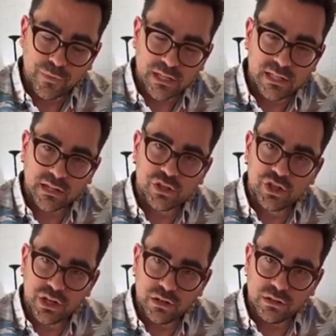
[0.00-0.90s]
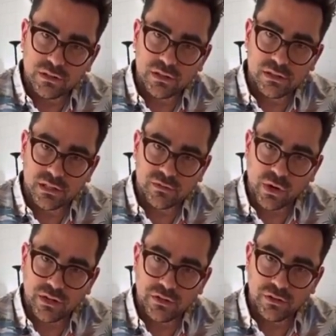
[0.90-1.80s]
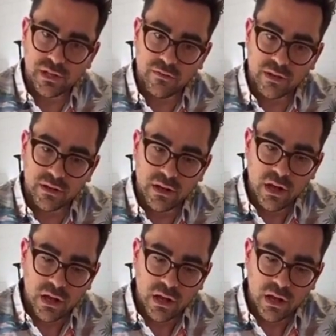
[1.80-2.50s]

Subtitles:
Text CHILL to 64827,